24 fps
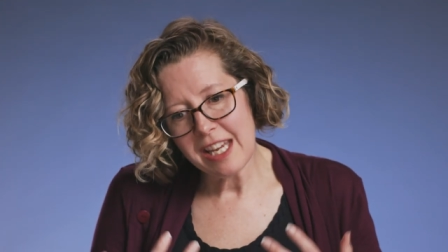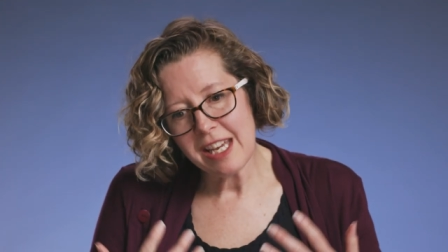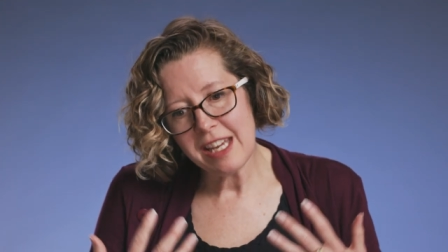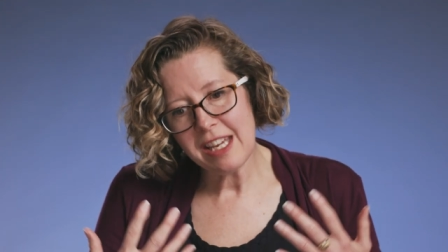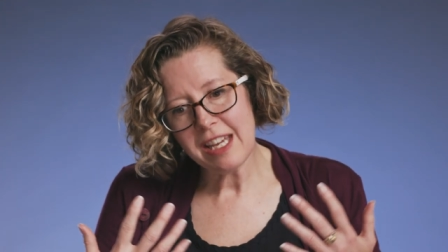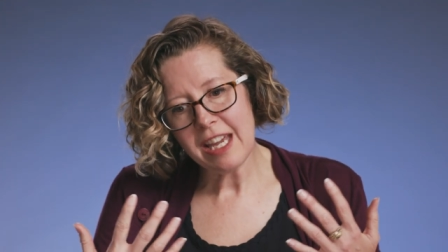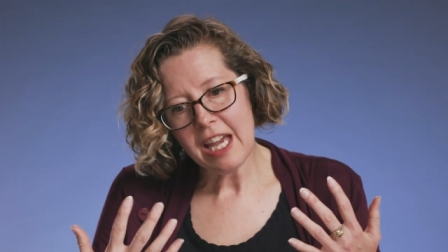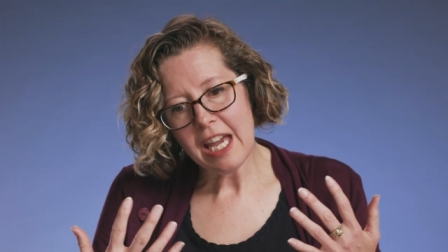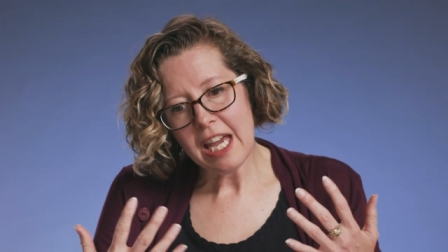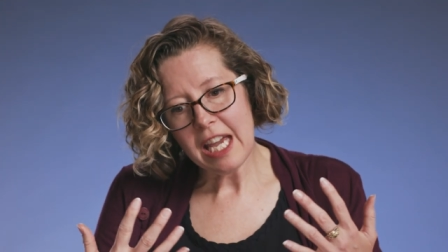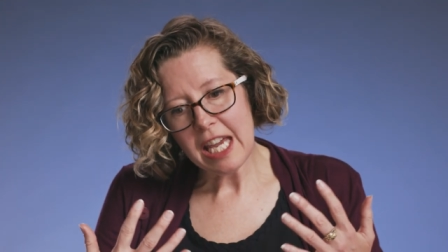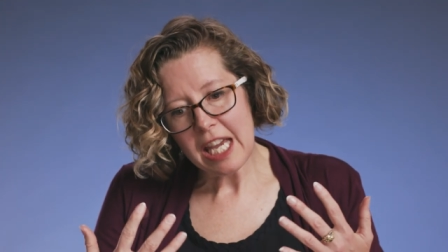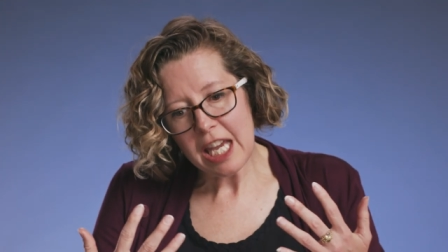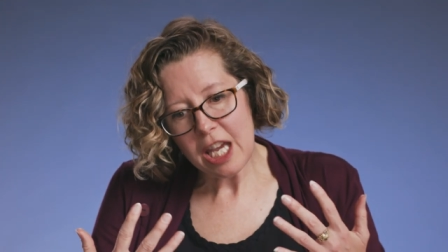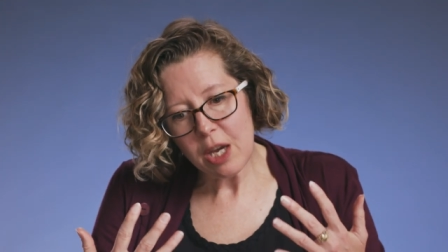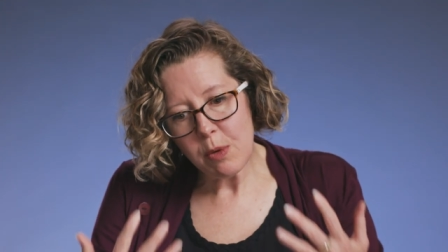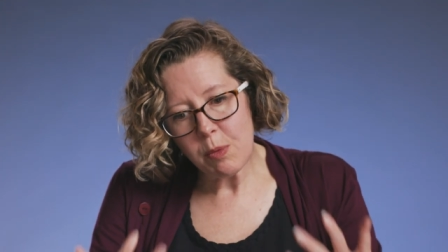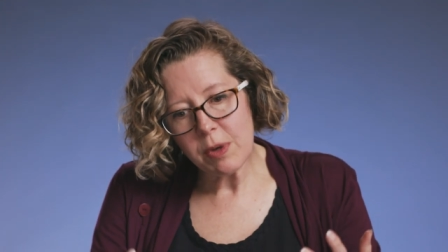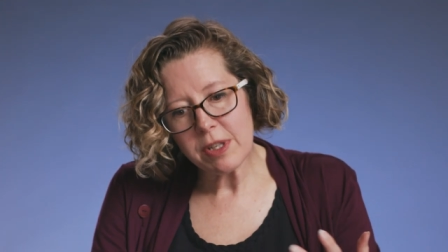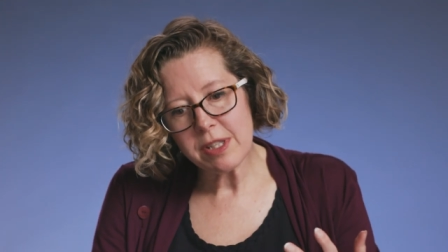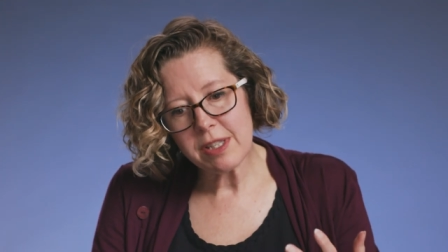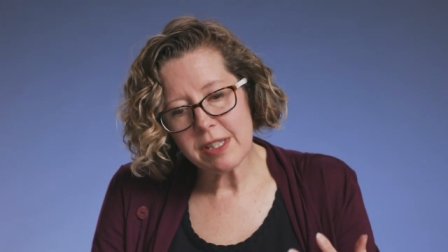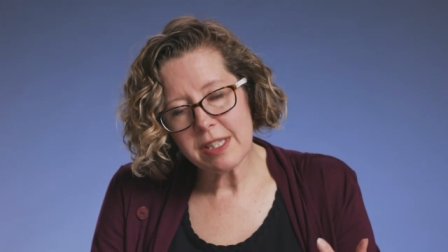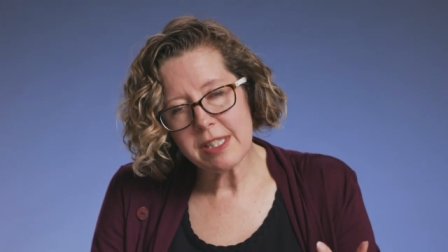He he
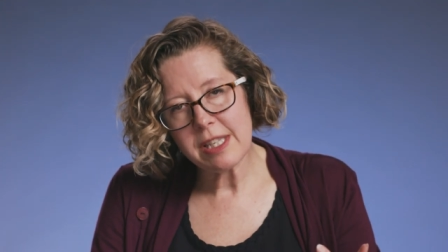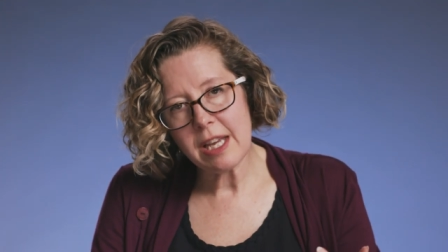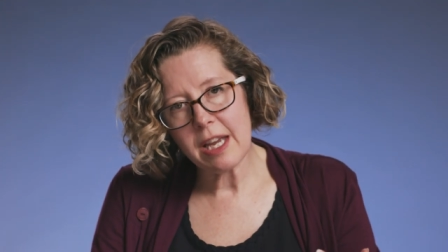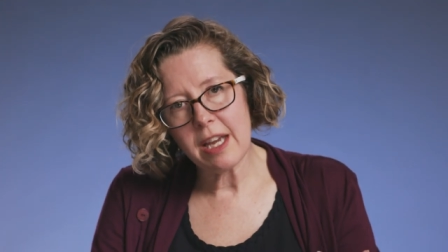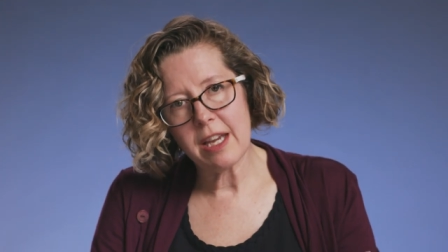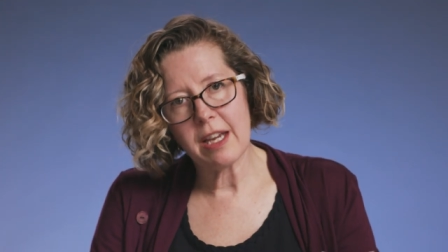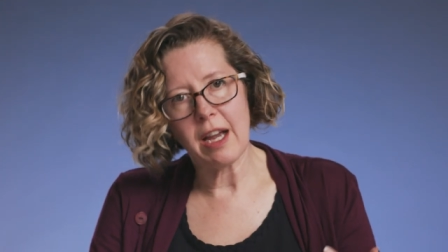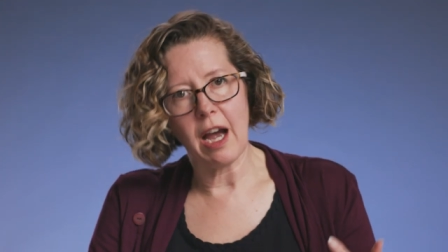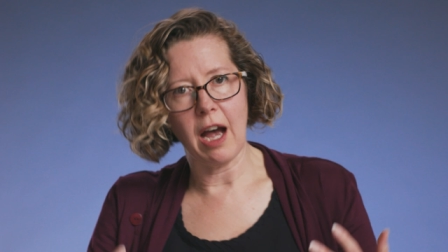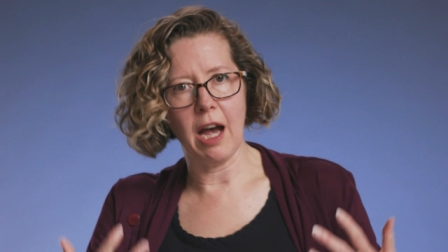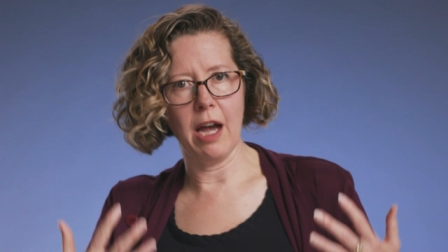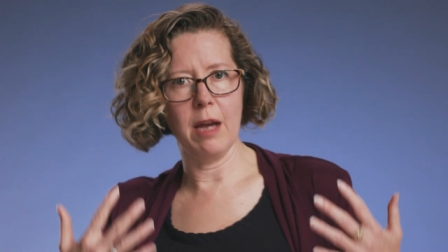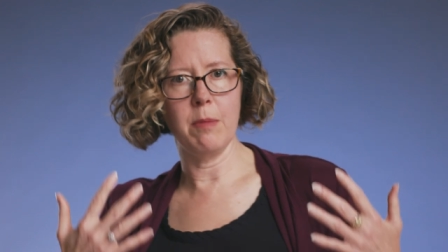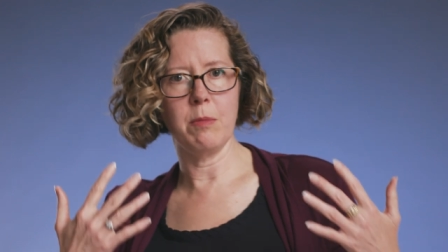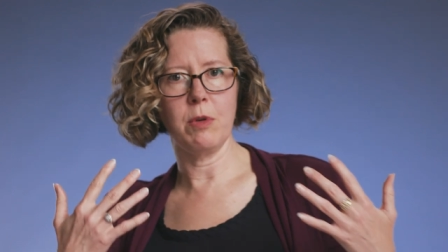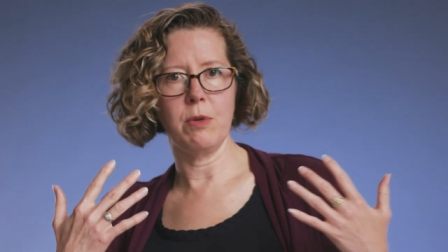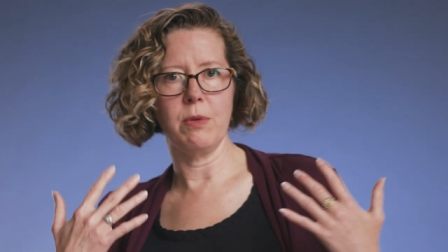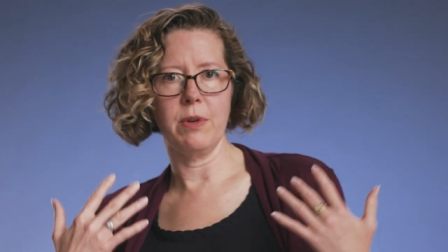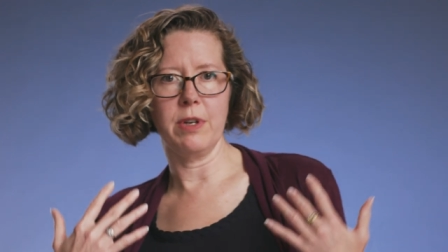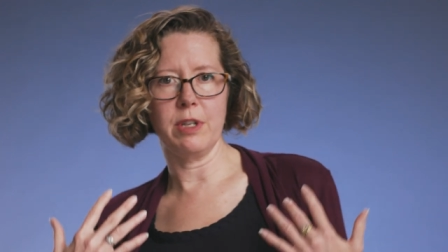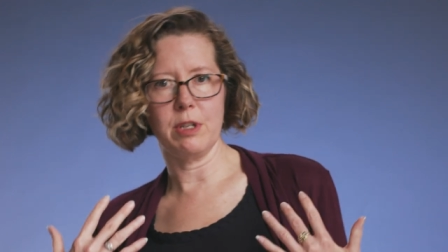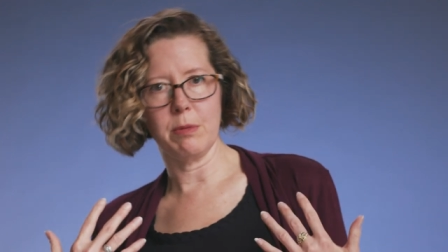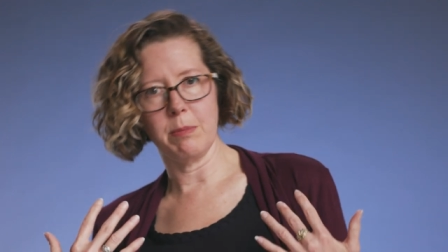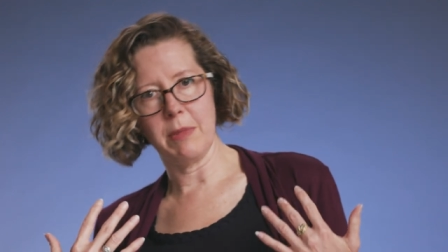wasn't saying I'm
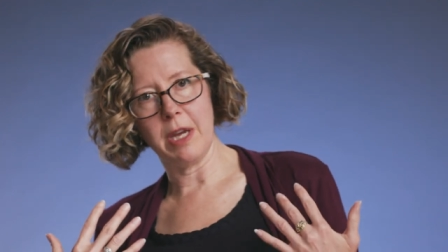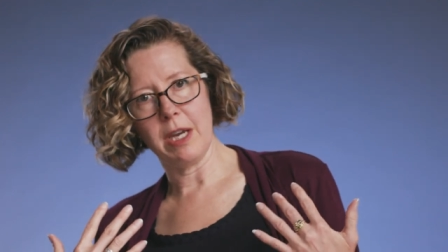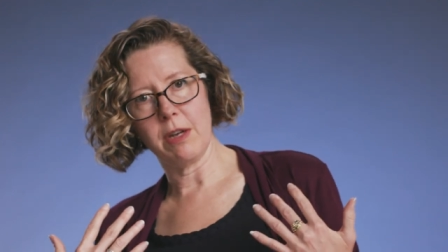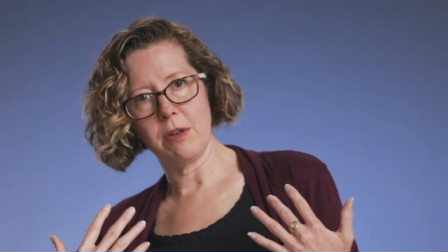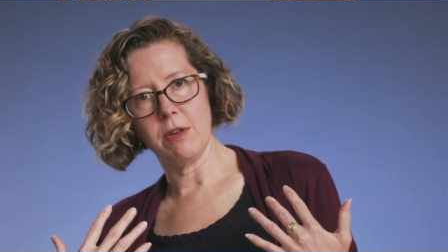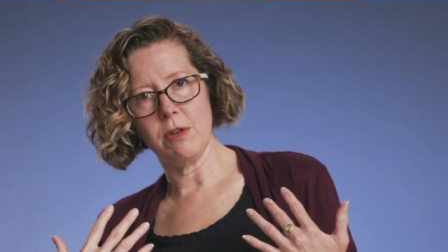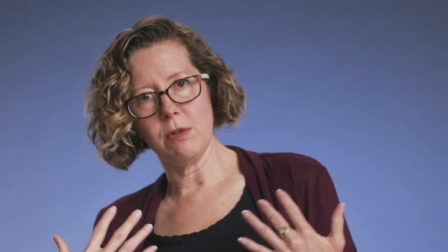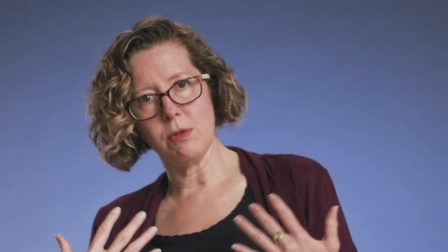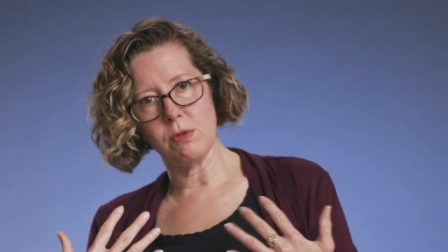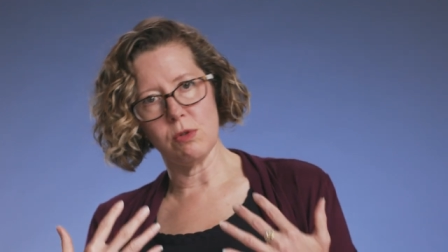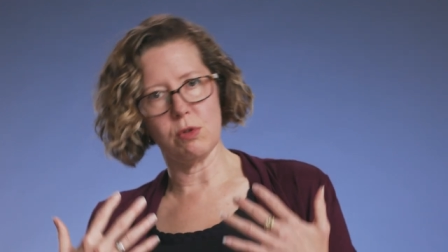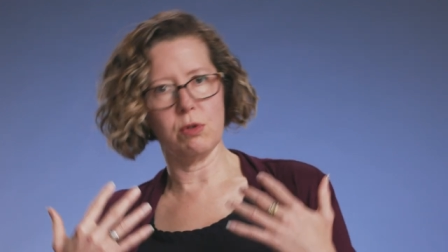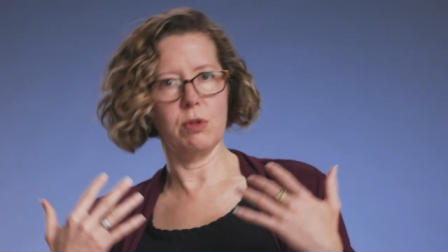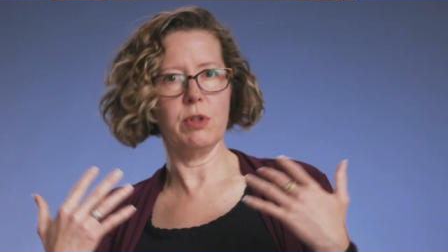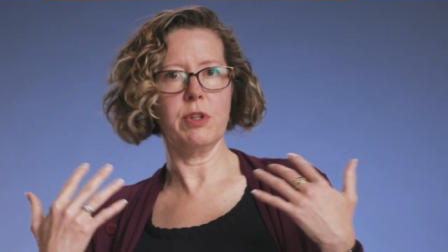going to make news,